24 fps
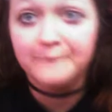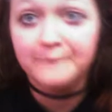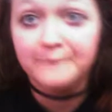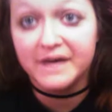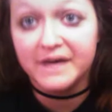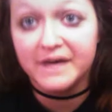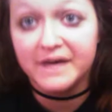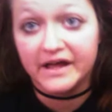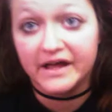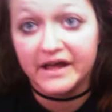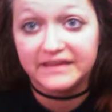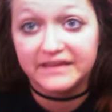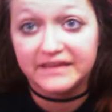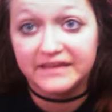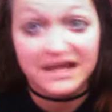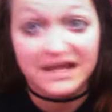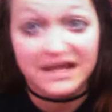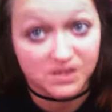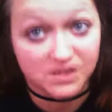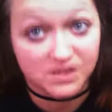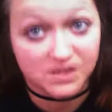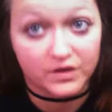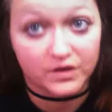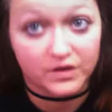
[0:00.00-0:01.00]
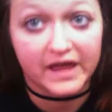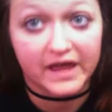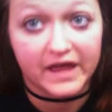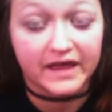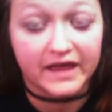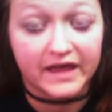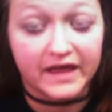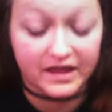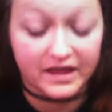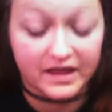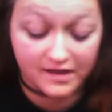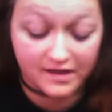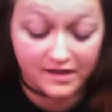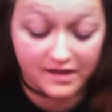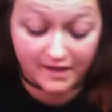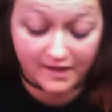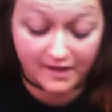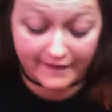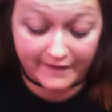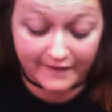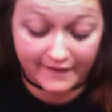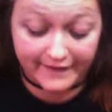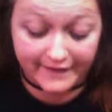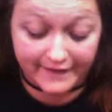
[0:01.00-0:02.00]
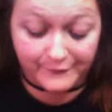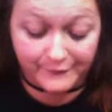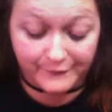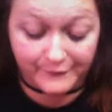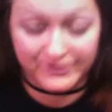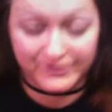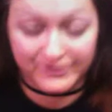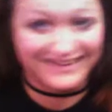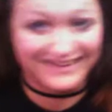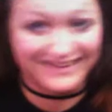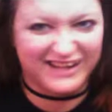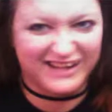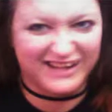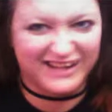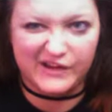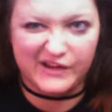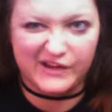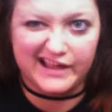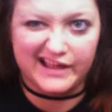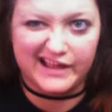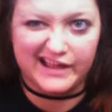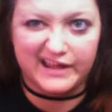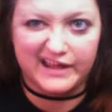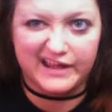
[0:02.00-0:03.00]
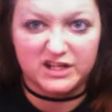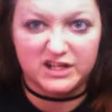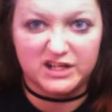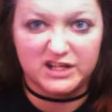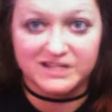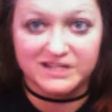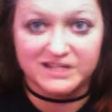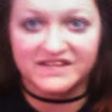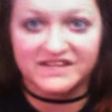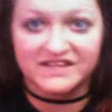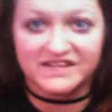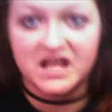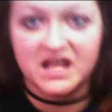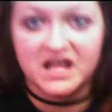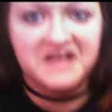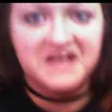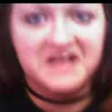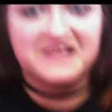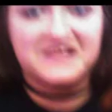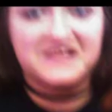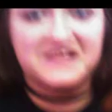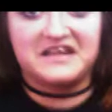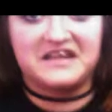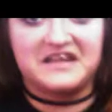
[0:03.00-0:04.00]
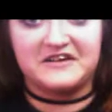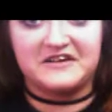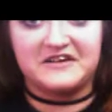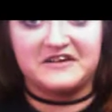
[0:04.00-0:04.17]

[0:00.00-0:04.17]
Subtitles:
but that's okay. We're going to go ahead and just get